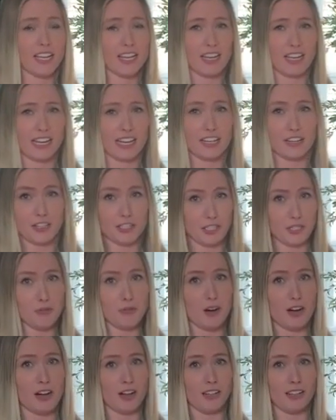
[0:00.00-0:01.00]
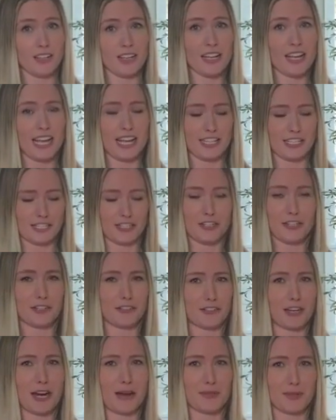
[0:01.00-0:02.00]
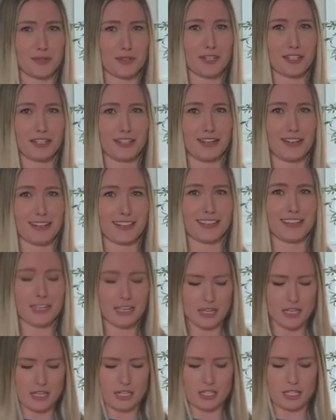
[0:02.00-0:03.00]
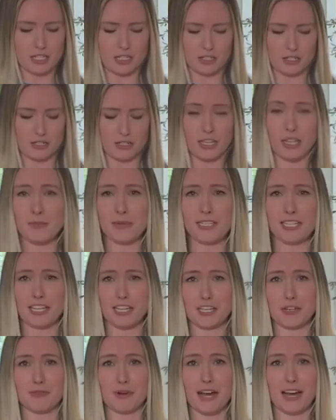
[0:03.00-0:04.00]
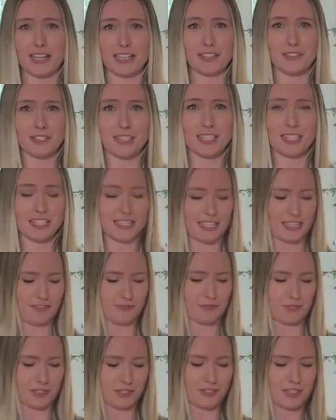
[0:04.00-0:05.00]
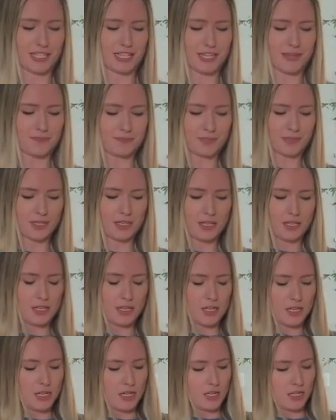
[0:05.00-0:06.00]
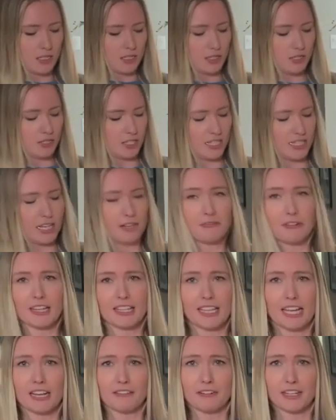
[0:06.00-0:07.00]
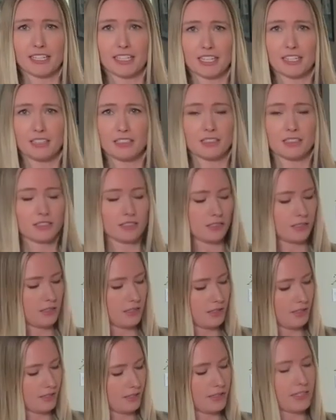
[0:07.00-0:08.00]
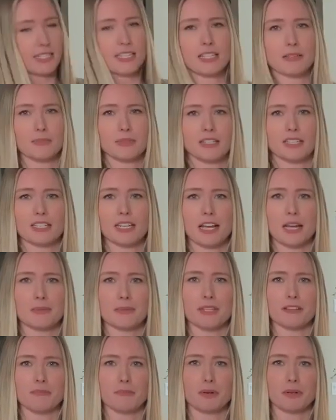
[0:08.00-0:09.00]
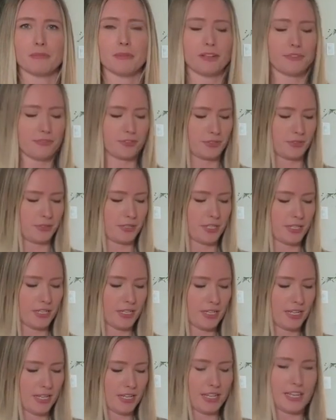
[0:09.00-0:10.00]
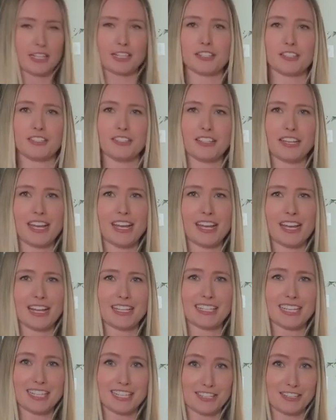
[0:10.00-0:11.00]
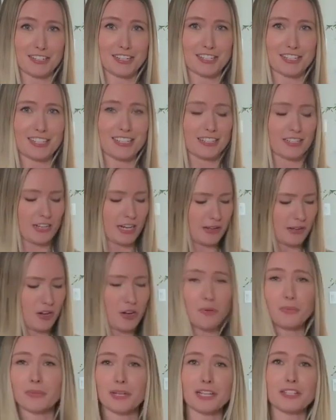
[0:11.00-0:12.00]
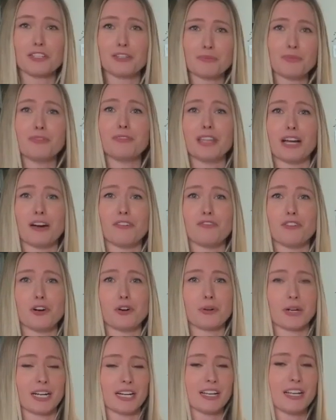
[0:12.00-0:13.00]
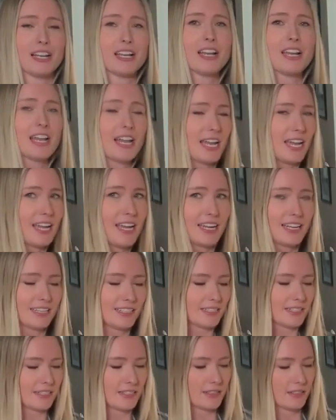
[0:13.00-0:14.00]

And I know you all had to go and grab your clock. So let me tell you why I use this thing for. You see? You see that red line right there? That's how many times I've burnt my food. And so today, as I start dinner, I hope not to move that forward. And,